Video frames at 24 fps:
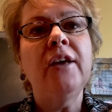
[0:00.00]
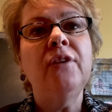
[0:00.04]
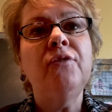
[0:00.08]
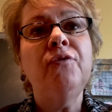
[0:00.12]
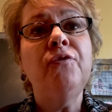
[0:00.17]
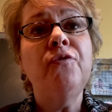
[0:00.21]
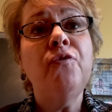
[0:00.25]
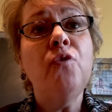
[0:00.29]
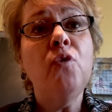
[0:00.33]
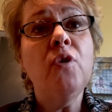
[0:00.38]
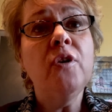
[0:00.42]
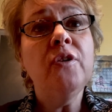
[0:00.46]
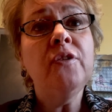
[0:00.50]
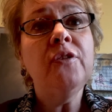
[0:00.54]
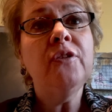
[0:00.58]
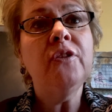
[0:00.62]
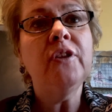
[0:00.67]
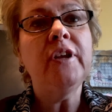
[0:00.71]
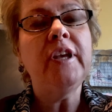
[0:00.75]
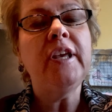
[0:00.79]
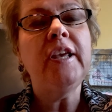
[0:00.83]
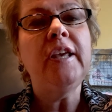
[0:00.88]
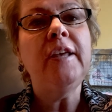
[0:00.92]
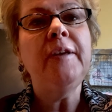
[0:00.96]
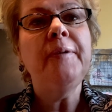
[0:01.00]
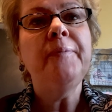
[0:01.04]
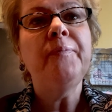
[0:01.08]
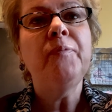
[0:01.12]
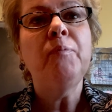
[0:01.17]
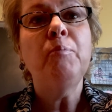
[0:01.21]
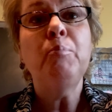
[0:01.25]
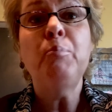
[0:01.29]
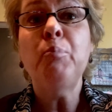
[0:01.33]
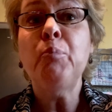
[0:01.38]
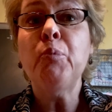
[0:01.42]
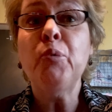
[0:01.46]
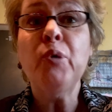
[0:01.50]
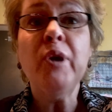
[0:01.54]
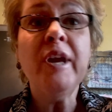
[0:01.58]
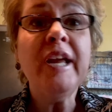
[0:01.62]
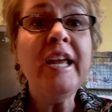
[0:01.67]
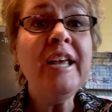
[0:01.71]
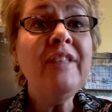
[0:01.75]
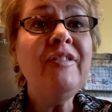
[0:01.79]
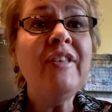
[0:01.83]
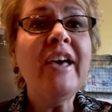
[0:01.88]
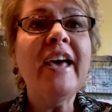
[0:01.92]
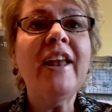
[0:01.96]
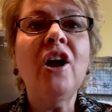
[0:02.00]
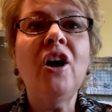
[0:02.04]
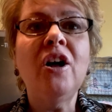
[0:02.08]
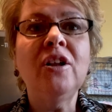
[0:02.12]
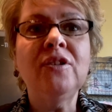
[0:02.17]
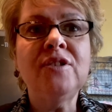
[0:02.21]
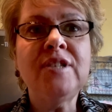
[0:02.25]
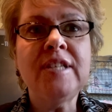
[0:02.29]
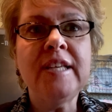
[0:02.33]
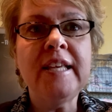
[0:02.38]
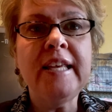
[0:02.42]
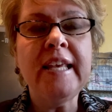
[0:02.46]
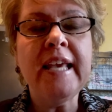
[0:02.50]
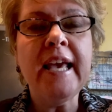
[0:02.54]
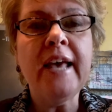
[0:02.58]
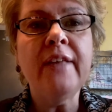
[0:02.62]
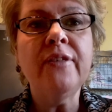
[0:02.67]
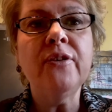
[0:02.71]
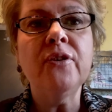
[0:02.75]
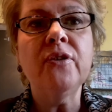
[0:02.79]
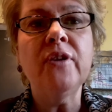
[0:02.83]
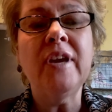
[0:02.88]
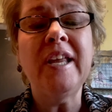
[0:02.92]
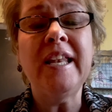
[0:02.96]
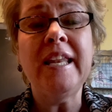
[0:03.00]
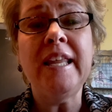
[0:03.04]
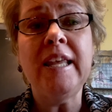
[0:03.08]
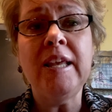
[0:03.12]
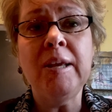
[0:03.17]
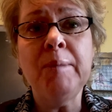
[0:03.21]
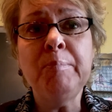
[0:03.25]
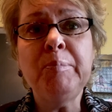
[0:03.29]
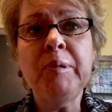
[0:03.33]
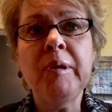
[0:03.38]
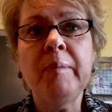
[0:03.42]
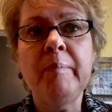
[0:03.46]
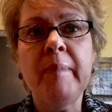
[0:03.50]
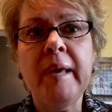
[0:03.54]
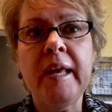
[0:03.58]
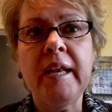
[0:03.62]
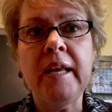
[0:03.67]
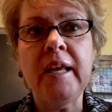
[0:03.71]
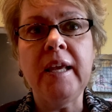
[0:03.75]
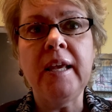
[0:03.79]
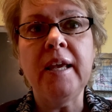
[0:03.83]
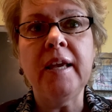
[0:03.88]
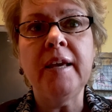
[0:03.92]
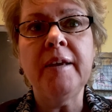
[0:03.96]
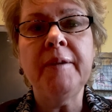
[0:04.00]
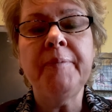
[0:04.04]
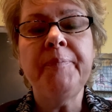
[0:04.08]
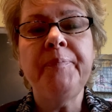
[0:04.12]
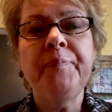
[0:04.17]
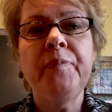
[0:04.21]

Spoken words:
fourthly, bringing that all together and implementing it.